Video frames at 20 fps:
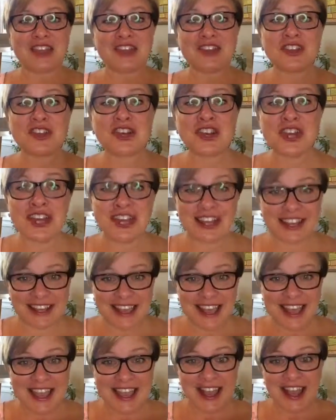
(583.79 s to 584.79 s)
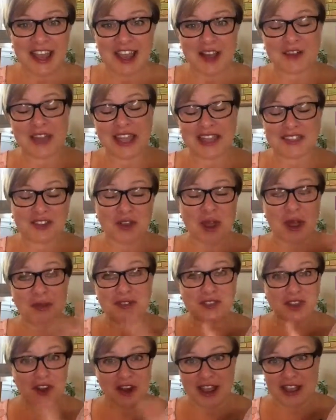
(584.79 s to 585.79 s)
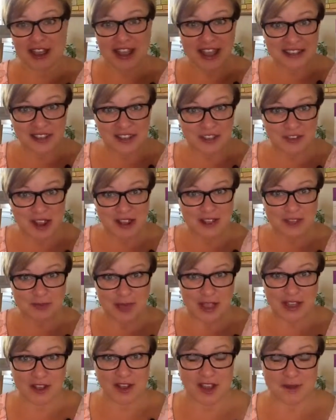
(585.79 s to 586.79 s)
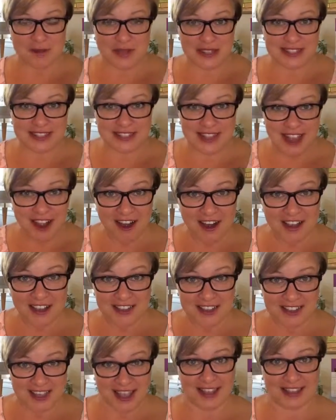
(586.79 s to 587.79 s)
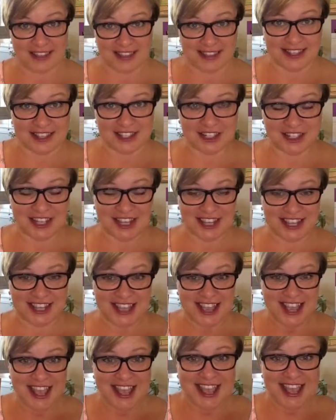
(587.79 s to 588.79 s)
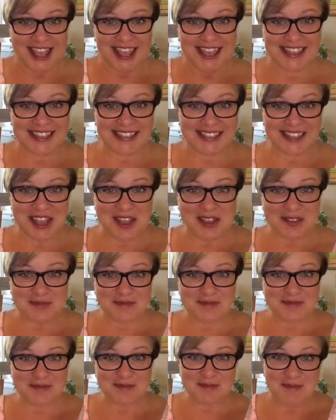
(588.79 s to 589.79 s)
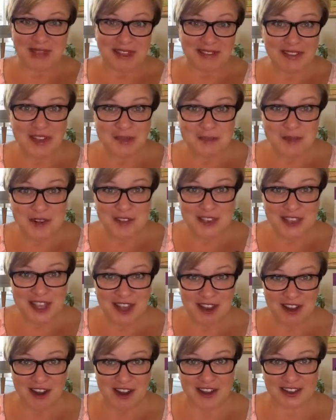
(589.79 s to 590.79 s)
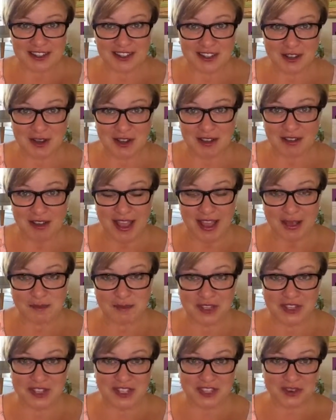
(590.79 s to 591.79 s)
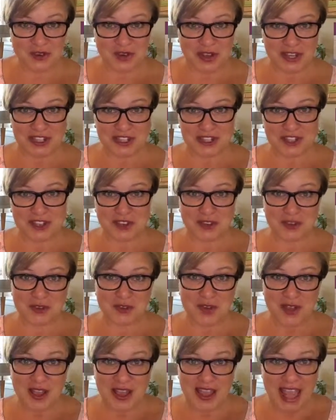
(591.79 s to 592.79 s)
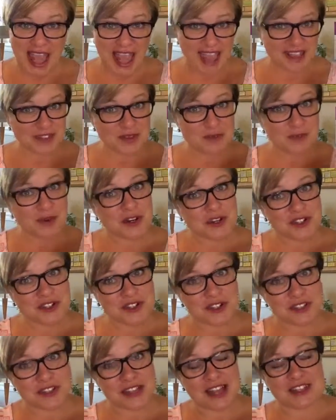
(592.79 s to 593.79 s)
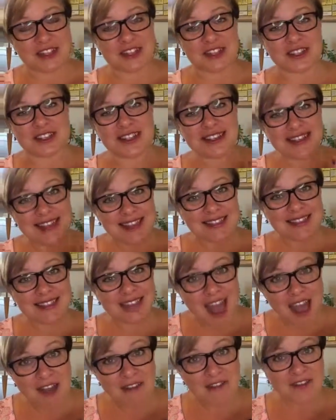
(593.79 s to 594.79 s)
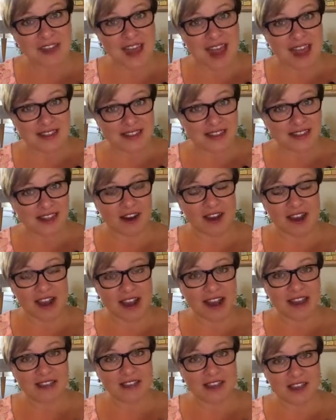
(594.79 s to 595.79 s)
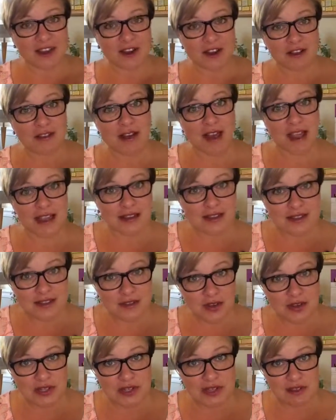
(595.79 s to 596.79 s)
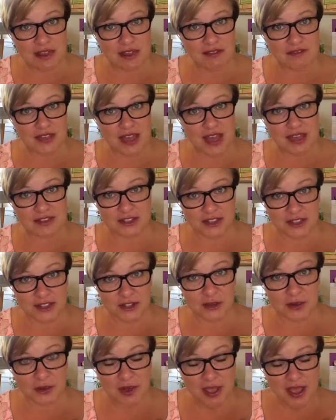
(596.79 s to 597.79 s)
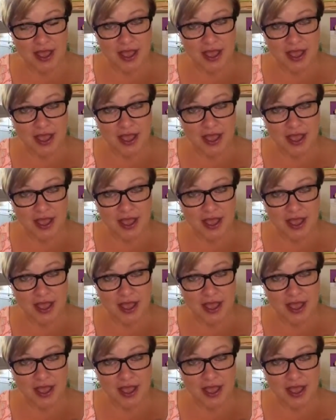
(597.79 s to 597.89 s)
good. Okay, so I'm sorry, I got distracted by a comment. Sarah says that she is mailing a birthday card to a client, but she's going to add some personal touches. And I love that, Sarah, and I think your client is going to love that too,